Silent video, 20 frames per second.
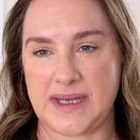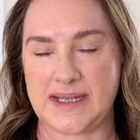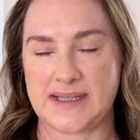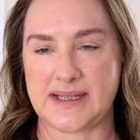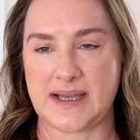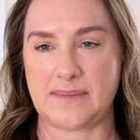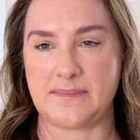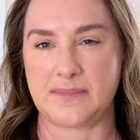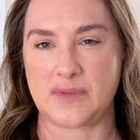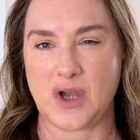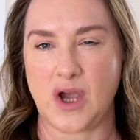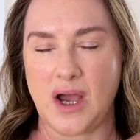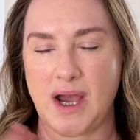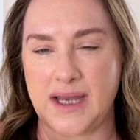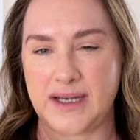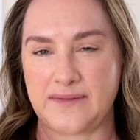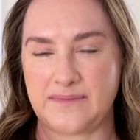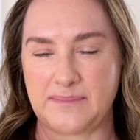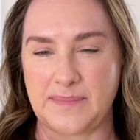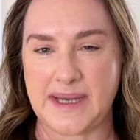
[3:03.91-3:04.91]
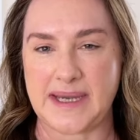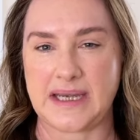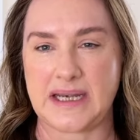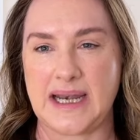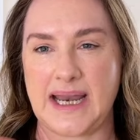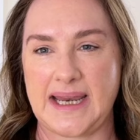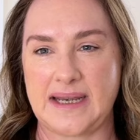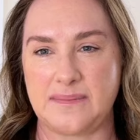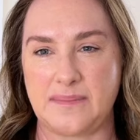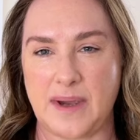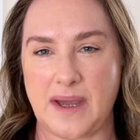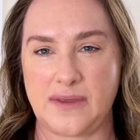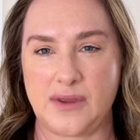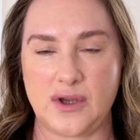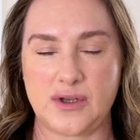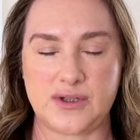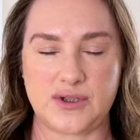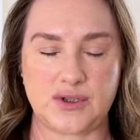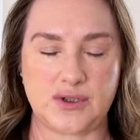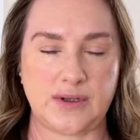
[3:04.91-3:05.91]
is I'm kind of being led by
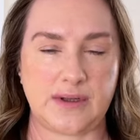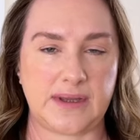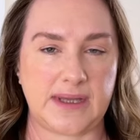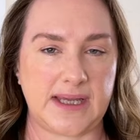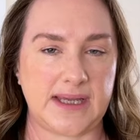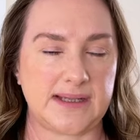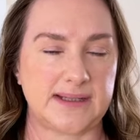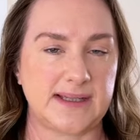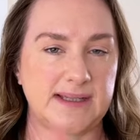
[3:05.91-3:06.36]
those two things.